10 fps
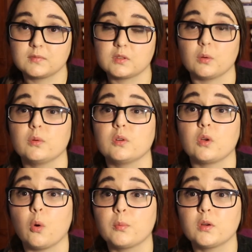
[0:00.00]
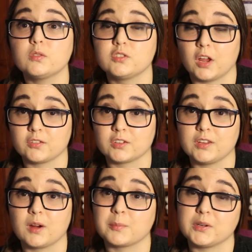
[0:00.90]
So GoPros generally
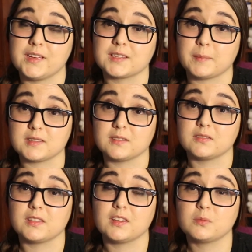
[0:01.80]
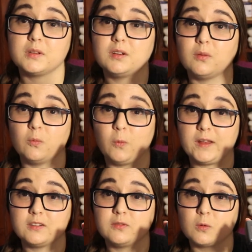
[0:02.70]
are pretty expensive. This one
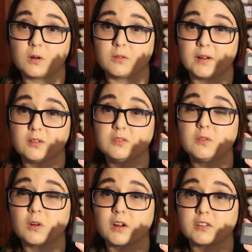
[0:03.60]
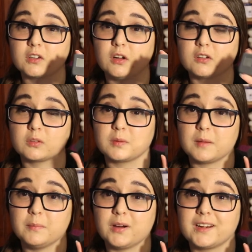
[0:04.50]
went for around $400 when I
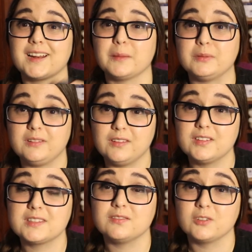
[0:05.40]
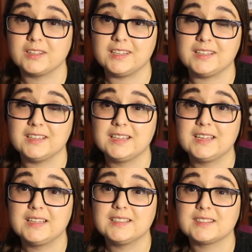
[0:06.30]
bought it. I believe it's really
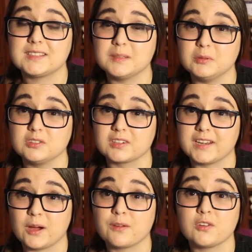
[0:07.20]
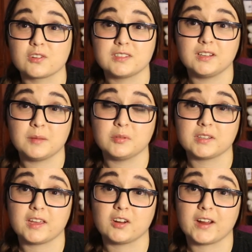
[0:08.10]
similar now if you're still able to
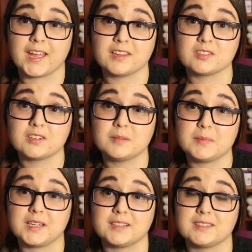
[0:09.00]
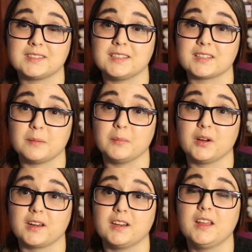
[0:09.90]
get your hands on it, because since I bought
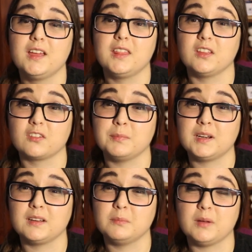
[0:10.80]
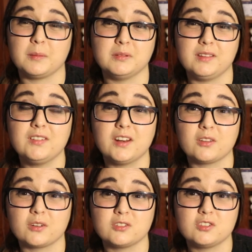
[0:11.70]
it there have been I believe
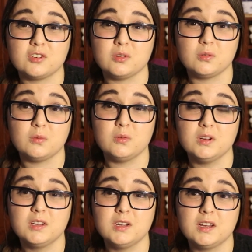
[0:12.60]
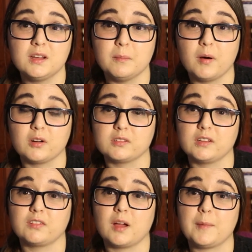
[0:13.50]
another 2 models that
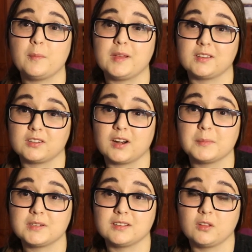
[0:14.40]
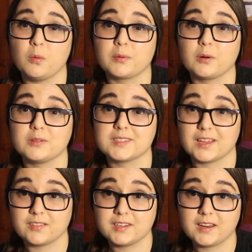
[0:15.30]
have come out because they're up to GoPro
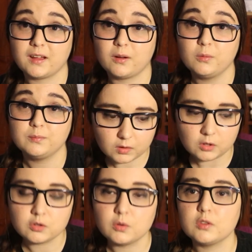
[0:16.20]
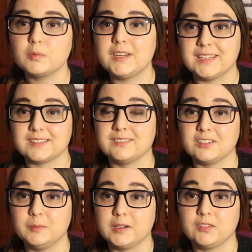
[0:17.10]
7 now. So this one is a
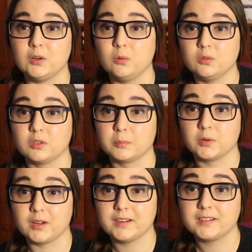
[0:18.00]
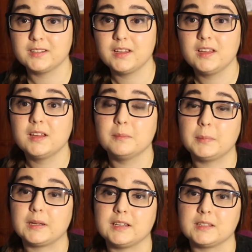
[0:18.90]
little bit of an older product,
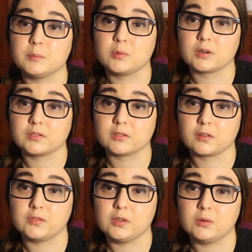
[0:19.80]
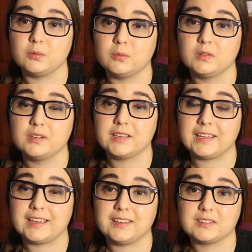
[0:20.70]
but it's more of a review in
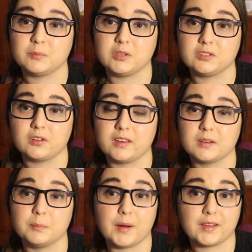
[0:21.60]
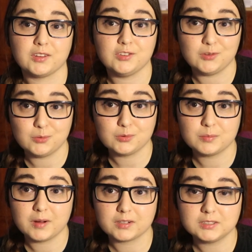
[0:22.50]
case someone is looking to buy a used
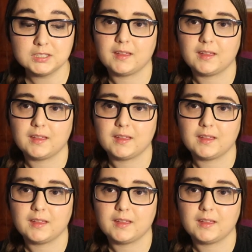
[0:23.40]
model.